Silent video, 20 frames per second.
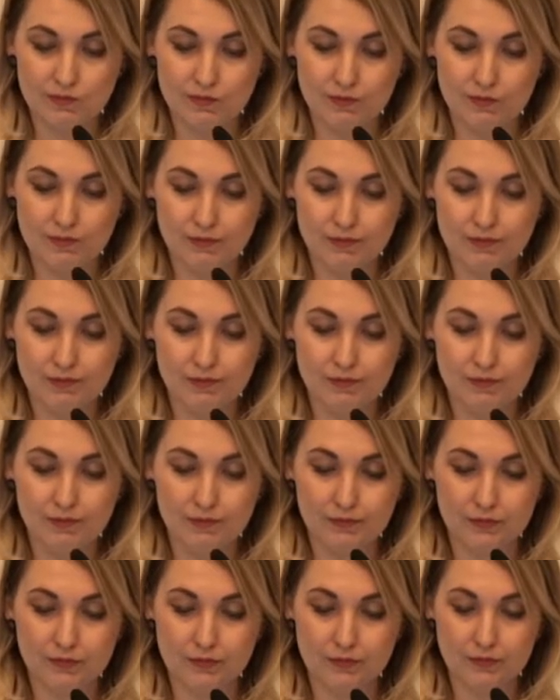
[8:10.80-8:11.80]

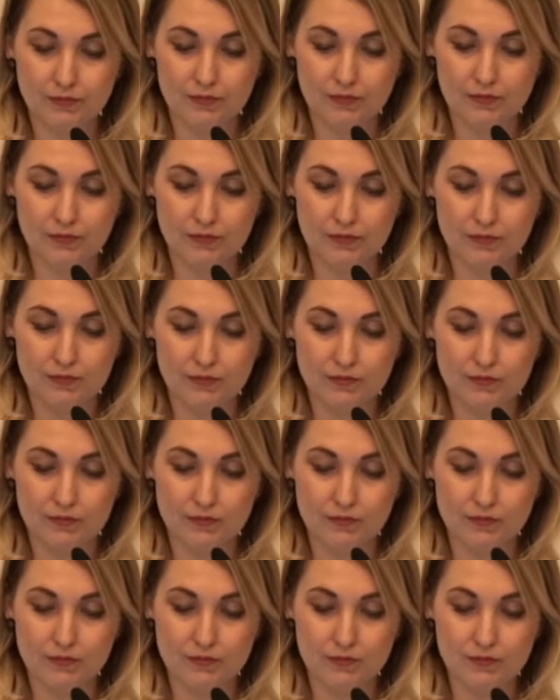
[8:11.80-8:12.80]

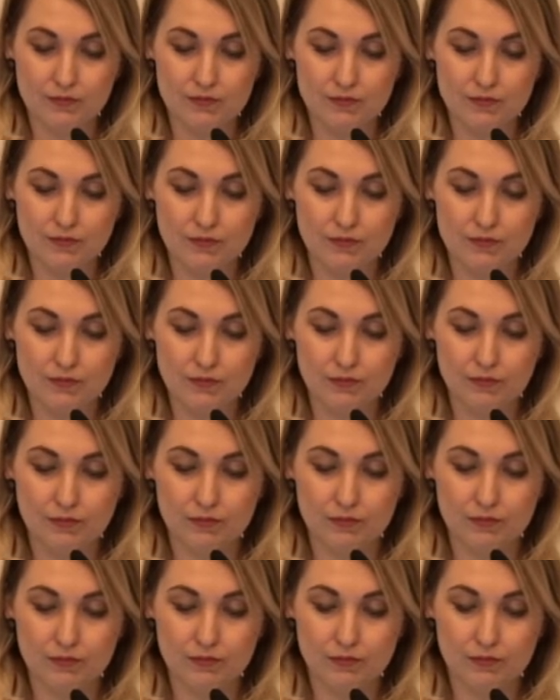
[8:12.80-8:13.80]

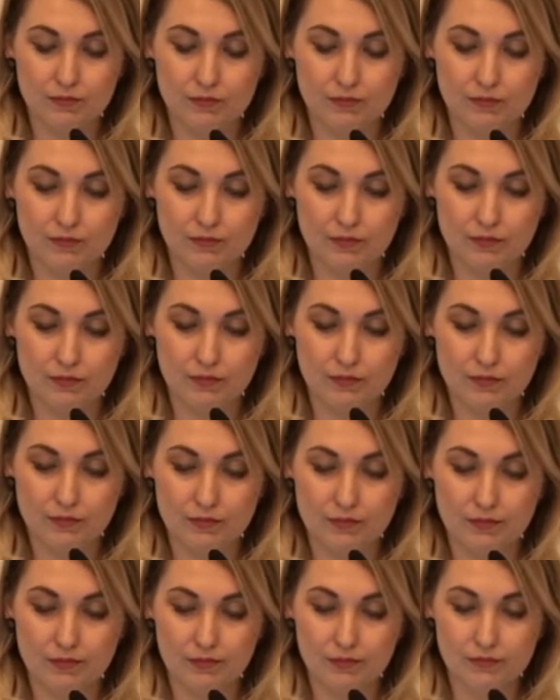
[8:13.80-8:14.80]

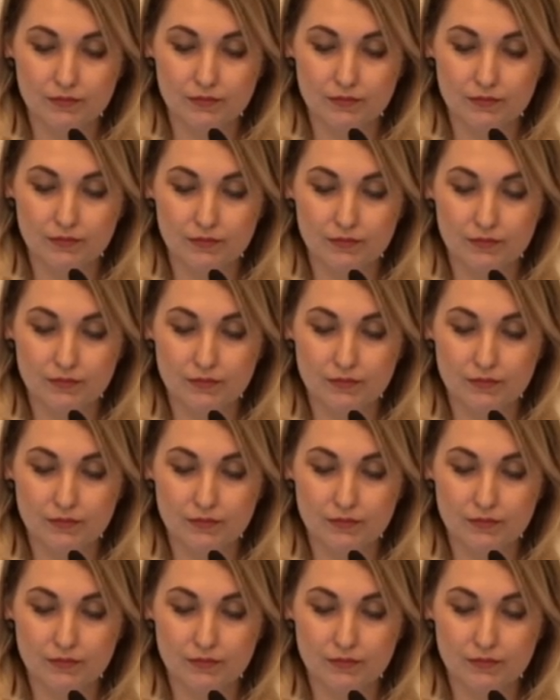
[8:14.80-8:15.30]
[no speech]